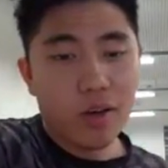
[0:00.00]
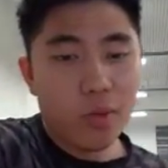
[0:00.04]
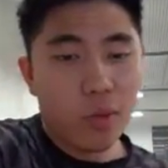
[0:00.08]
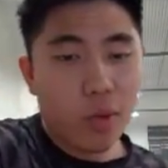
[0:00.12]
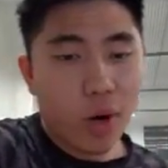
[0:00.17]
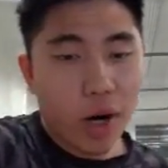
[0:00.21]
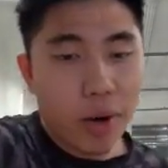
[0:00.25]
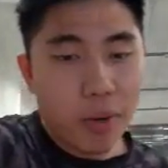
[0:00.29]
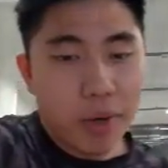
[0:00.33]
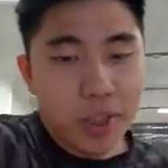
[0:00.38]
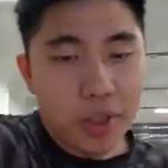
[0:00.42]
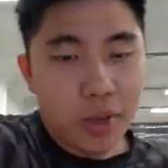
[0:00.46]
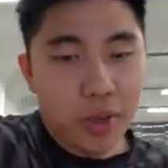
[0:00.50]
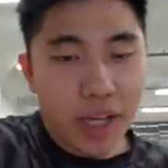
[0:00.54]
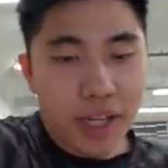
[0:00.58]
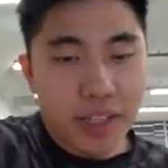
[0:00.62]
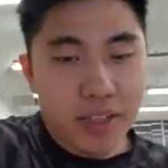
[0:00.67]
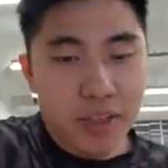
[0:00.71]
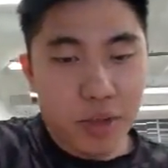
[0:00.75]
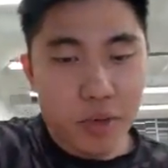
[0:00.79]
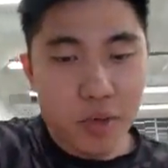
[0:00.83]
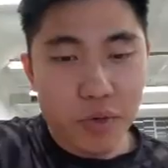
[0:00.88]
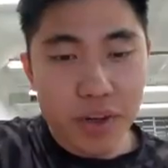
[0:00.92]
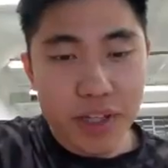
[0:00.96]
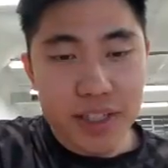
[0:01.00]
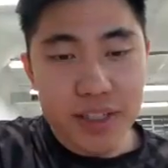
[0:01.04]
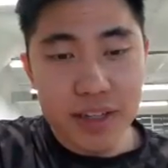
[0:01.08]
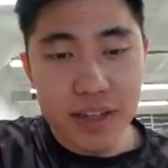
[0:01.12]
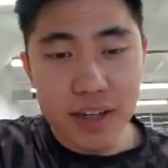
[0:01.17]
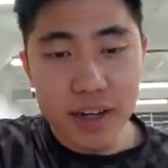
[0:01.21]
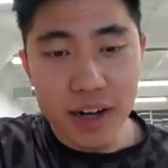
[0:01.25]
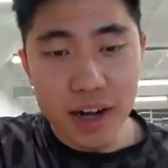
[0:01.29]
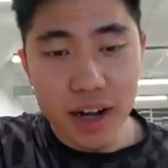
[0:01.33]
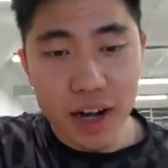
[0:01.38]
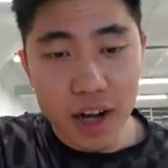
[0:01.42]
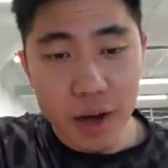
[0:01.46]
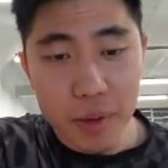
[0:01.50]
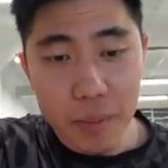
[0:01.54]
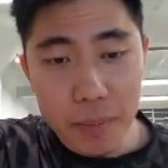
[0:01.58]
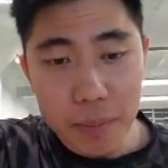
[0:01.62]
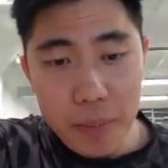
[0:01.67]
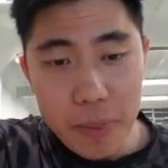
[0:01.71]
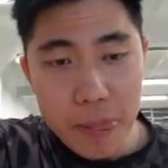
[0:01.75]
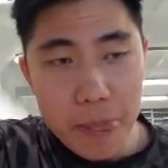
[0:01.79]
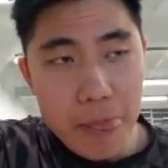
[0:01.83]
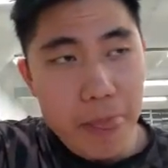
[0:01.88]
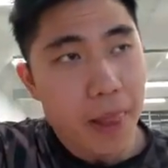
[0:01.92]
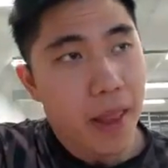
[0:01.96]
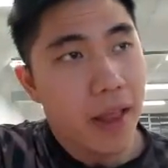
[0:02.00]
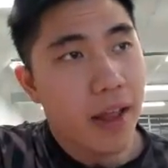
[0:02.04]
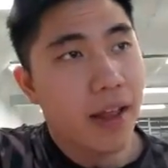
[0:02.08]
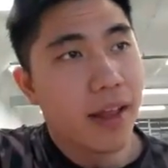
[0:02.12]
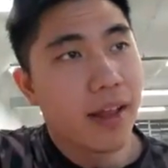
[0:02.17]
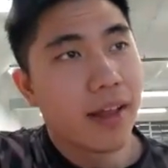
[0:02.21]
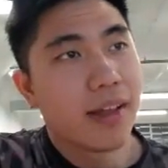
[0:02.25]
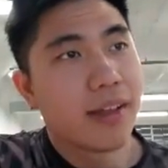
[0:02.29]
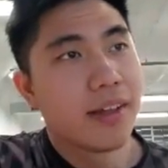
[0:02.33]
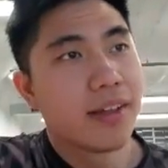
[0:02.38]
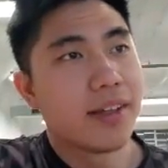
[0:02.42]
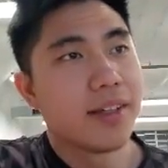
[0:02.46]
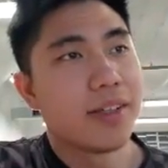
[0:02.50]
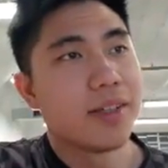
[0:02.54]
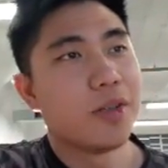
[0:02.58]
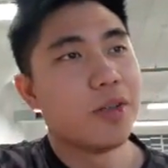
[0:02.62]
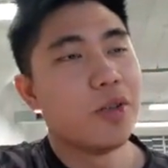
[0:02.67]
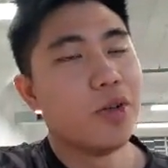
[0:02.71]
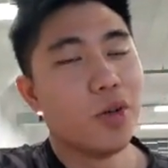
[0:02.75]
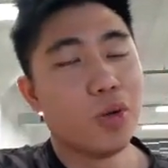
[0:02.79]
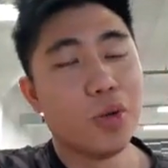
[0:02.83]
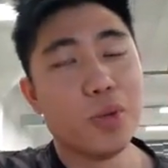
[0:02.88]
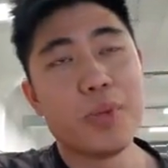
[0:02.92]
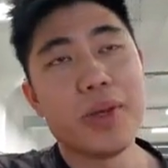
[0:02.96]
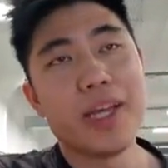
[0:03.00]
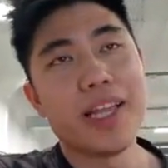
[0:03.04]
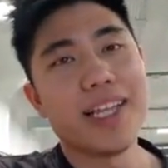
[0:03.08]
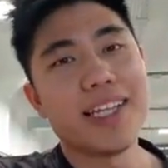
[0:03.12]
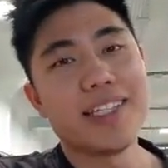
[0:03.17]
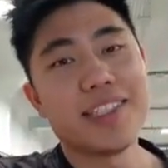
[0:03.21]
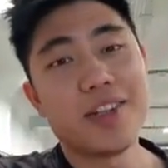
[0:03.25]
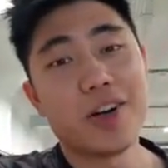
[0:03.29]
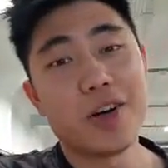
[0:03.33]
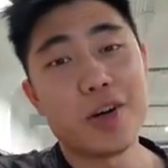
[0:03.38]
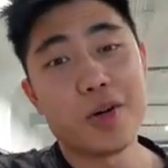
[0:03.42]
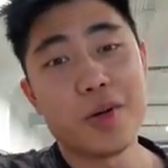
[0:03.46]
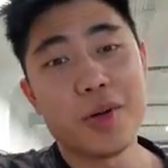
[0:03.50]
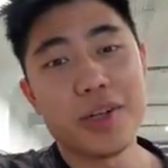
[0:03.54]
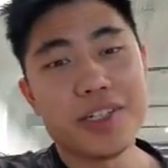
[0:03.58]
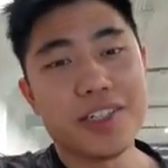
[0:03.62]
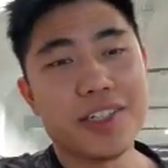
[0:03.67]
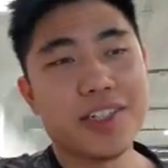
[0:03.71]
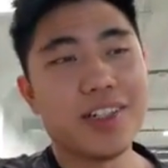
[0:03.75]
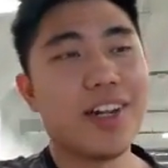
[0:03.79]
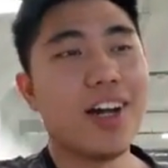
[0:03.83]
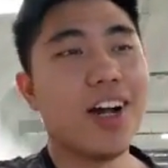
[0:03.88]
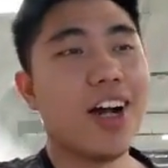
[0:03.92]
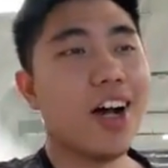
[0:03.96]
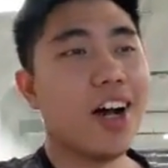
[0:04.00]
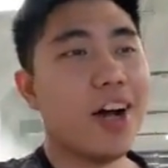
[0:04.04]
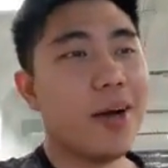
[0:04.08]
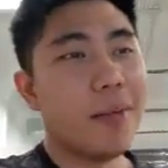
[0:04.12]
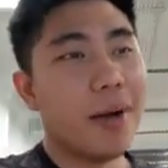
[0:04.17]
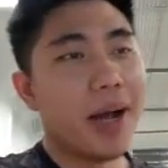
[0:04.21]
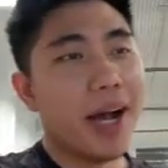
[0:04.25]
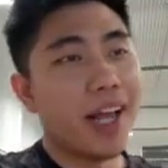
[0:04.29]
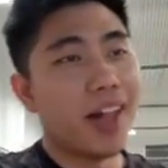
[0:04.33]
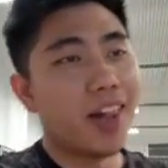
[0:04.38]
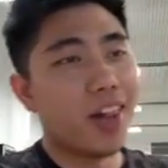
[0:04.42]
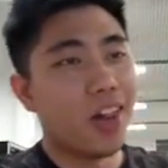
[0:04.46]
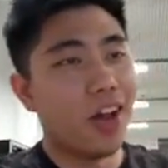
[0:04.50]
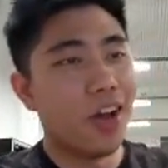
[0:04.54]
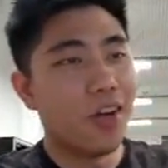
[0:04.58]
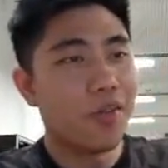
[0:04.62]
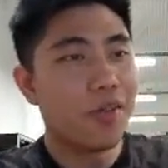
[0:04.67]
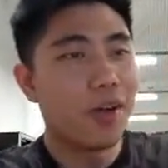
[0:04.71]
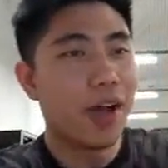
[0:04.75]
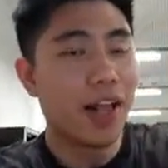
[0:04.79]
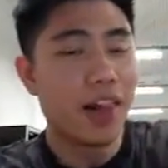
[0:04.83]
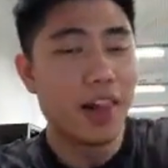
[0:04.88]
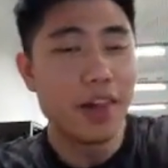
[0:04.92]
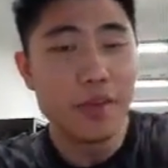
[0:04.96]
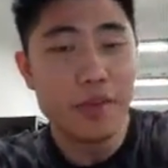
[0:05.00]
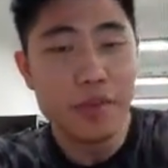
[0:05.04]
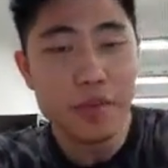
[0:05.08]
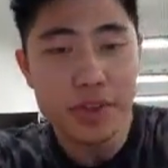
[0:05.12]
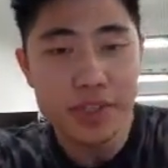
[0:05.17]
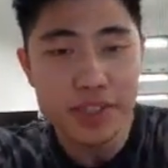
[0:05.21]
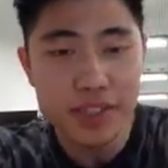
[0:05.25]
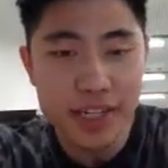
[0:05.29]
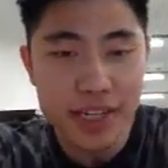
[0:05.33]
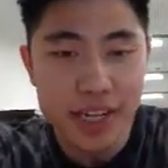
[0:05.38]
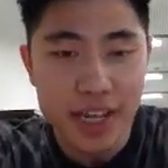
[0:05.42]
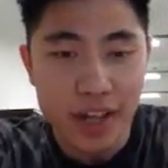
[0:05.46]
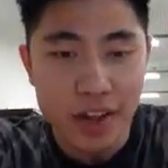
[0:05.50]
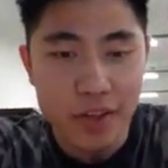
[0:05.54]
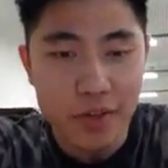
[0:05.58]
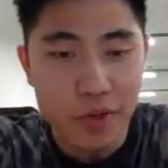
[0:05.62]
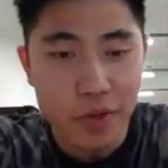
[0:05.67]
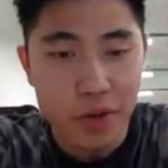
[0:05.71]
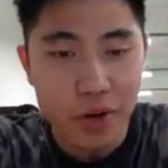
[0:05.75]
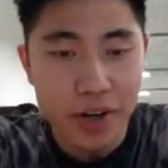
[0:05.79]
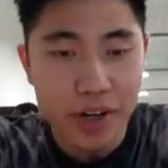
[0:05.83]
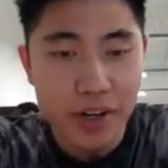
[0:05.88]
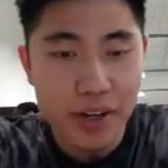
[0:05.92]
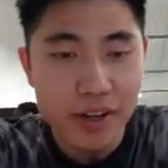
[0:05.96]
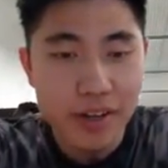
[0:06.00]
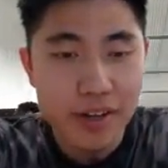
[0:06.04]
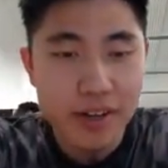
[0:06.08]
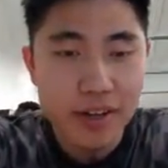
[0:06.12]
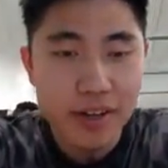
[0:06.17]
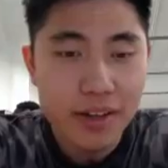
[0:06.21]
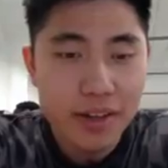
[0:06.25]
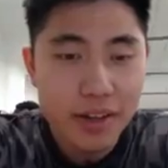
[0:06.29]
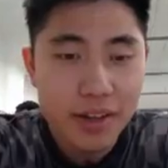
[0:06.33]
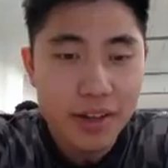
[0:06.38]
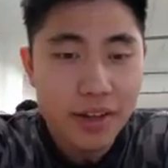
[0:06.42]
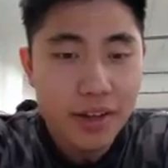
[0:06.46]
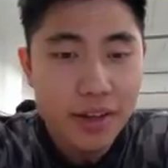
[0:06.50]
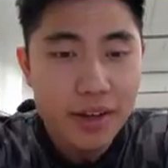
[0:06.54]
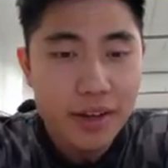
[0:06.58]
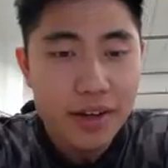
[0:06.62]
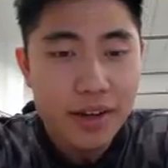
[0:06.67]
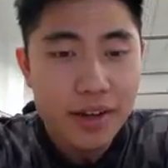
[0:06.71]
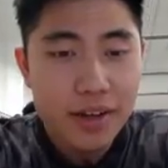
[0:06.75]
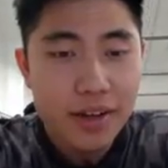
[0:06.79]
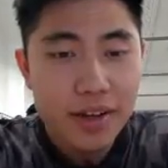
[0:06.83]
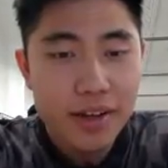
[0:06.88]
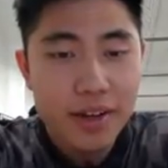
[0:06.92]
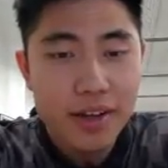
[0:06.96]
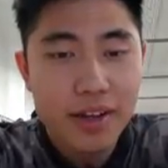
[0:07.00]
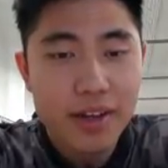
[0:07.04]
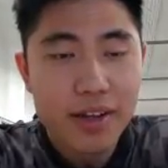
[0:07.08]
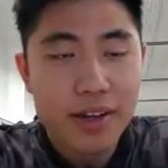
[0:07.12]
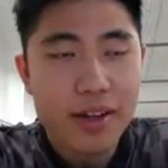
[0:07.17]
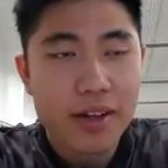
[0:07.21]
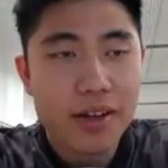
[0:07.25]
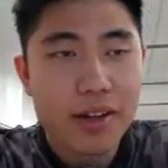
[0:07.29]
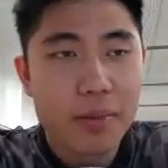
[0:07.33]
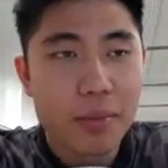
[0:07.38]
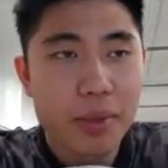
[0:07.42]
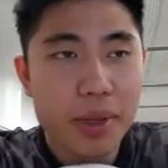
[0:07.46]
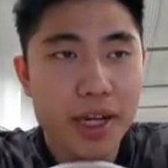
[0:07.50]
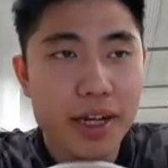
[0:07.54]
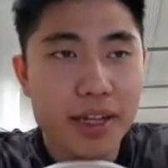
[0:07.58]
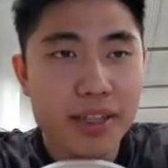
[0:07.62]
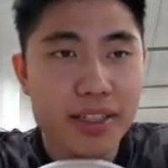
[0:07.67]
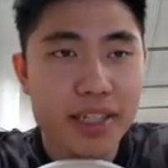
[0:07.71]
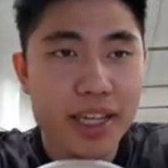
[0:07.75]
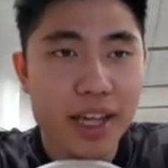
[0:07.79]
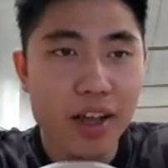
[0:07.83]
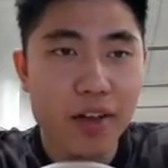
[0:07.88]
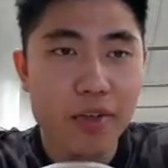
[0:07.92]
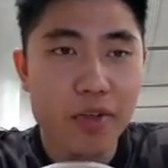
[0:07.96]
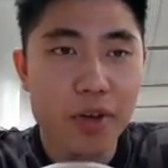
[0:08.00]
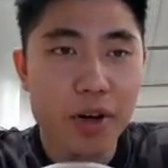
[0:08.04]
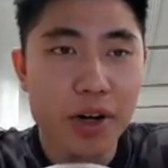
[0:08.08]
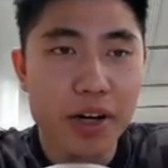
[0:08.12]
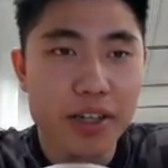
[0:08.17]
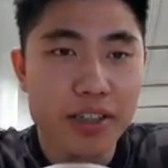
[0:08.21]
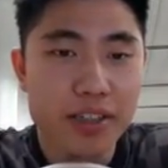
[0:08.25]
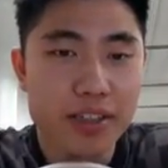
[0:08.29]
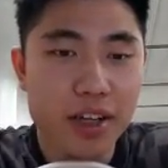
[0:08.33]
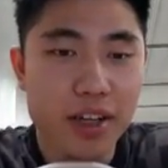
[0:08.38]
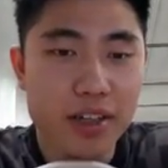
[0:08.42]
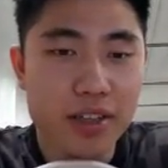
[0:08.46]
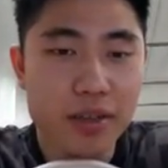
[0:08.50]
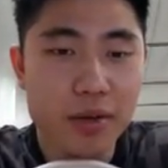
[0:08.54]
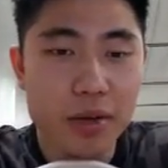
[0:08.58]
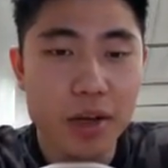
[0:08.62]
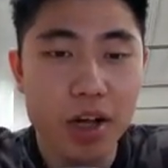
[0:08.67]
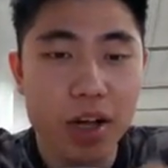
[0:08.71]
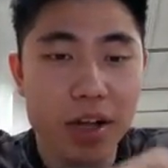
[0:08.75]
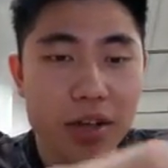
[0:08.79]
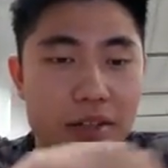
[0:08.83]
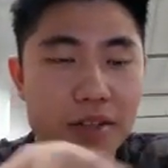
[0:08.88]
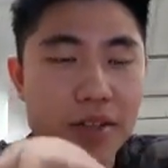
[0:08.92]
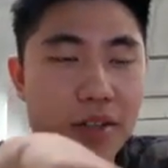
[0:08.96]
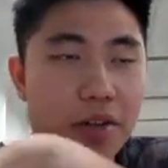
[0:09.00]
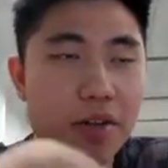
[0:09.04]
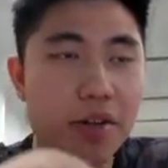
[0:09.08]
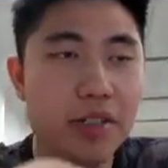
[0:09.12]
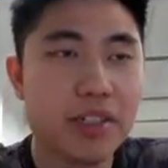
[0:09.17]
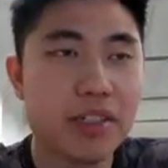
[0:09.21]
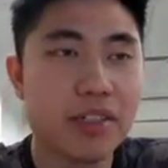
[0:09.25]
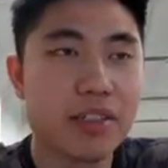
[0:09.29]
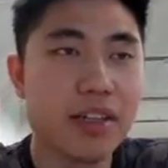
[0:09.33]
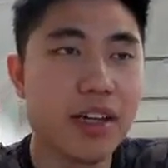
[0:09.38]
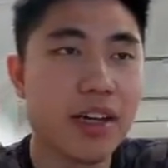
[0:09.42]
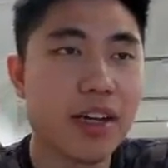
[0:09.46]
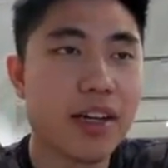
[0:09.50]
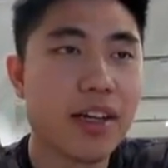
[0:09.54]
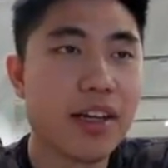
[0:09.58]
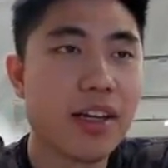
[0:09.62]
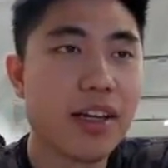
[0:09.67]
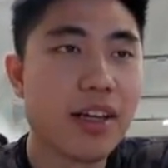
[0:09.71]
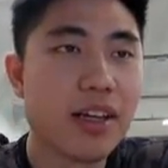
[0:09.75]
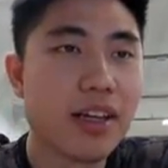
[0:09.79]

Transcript: Where would you like to visit? Um, oh man, that's a hard question. Um, I love I love visiting California because California is awesome. I'll answer your question second.